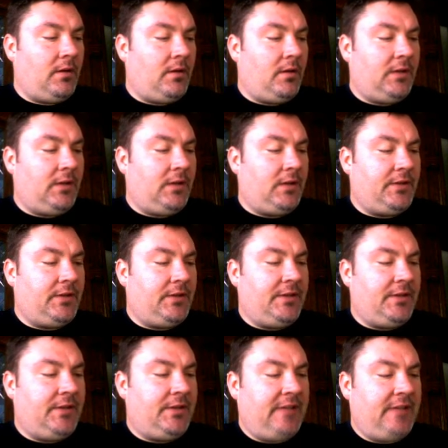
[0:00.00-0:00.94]

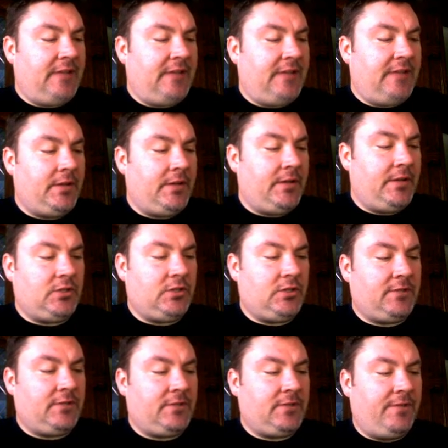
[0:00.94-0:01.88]
the town is
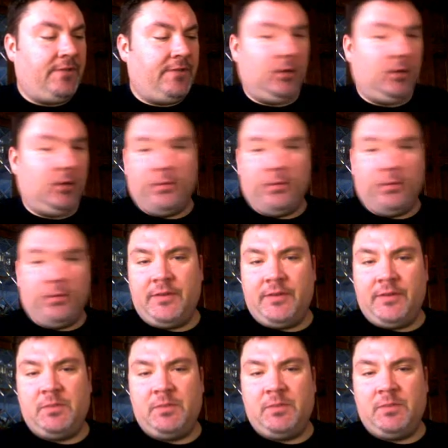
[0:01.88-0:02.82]
just filled
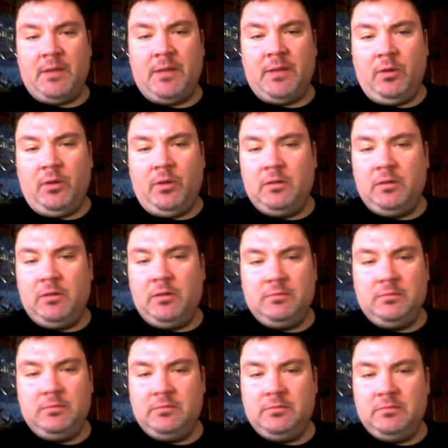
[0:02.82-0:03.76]
with despicable
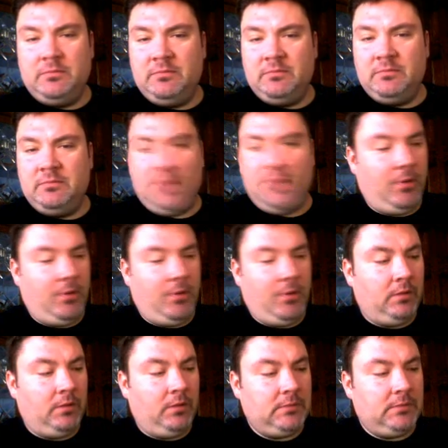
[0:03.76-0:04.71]

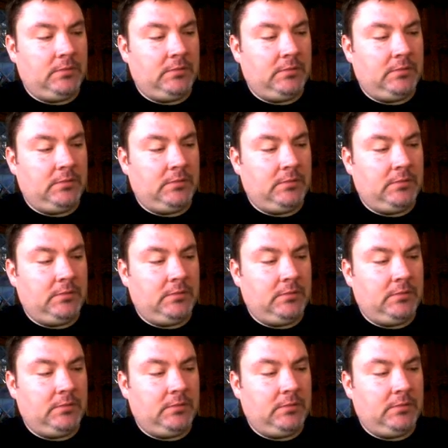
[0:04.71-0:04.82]
people.